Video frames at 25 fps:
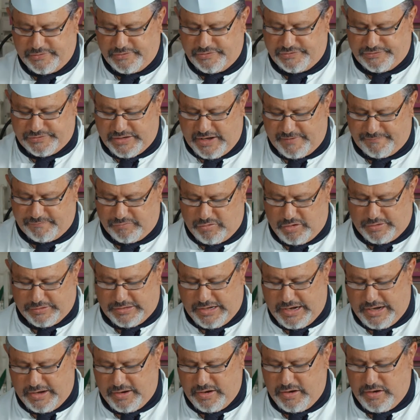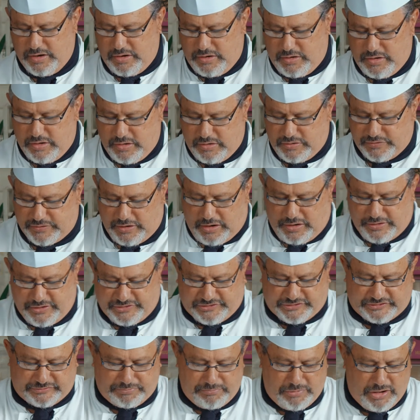and stuff like that. So I
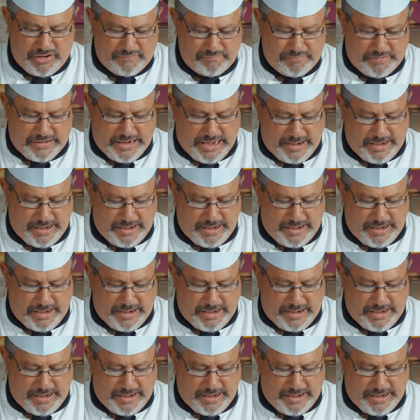just smooth my